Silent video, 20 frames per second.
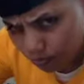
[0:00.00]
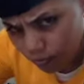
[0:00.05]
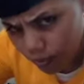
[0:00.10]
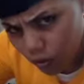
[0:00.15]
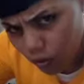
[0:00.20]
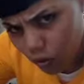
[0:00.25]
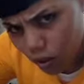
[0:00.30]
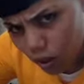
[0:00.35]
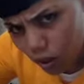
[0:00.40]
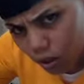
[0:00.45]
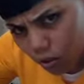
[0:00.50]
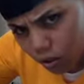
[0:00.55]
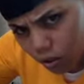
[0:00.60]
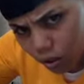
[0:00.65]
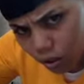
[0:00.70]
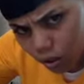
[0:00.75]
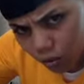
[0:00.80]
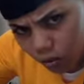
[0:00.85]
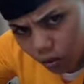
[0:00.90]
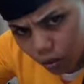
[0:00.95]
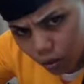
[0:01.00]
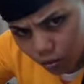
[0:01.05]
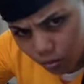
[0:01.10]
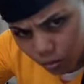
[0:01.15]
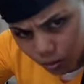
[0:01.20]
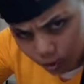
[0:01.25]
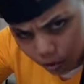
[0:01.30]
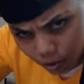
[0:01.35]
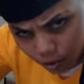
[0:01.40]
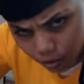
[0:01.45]
Three energies of the
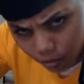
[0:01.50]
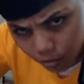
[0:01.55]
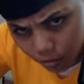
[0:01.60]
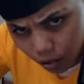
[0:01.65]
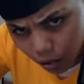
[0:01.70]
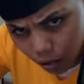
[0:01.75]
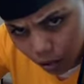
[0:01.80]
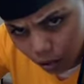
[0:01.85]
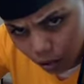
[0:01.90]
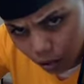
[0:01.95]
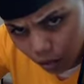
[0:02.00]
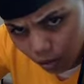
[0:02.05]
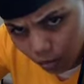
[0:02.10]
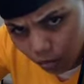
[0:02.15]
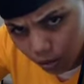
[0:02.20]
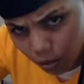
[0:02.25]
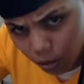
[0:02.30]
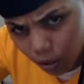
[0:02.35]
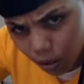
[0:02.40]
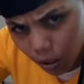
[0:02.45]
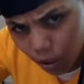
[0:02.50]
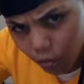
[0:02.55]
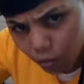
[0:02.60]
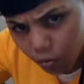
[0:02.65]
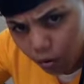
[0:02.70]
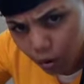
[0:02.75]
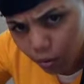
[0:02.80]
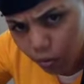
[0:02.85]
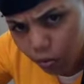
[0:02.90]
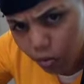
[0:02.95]
Empress, but not the Empress yet.
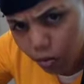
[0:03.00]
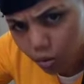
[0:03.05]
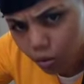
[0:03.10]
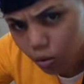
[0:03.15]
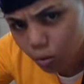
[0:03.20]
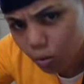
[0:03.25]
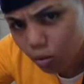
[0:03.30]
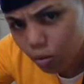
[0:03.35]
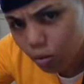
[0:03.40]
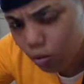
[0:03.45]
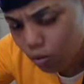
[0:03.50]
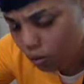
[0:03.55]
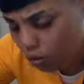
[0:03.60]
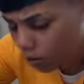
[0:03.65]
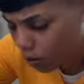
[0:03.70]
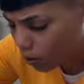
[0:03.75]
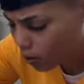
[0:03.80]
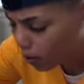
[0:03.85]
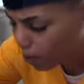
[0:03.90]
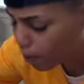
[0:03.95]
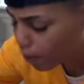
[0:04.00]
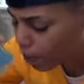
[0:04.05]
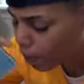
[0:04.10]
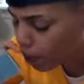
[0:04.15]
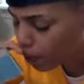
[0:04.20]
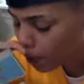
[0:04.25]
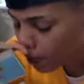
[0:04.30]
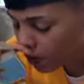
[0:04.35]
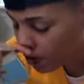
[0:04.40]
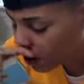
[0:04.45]
Pre Empress on the board. Okay.
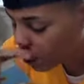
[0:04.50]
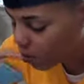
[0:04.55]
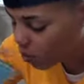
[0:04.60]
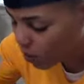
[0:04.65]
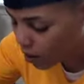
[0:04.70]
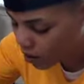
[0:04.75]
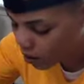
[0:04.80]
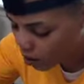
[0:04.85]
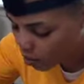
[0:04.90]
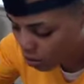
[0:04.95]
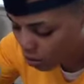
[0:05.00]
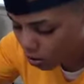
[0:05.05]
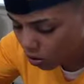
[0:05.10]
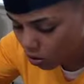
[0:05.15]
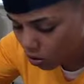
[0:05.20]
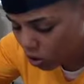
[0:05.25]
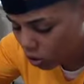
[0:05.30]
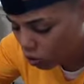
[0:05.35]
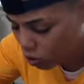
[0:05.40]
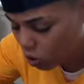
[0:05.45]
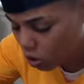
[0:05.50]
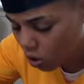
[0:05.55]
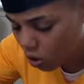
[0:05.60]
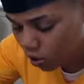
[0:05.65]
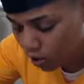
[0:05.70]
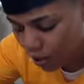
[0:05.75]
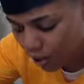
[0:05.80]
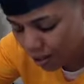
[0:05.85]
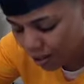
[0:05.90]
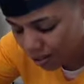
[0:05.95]
Still rather discerning. She was hurt.
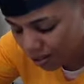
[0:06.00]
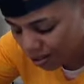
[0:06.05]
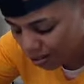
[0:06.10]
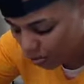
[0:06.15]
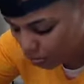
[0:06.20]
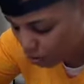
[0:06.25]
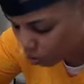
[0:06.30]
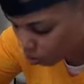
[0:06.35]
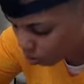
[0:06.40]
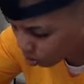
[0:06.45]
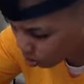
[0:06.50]
I get it. She was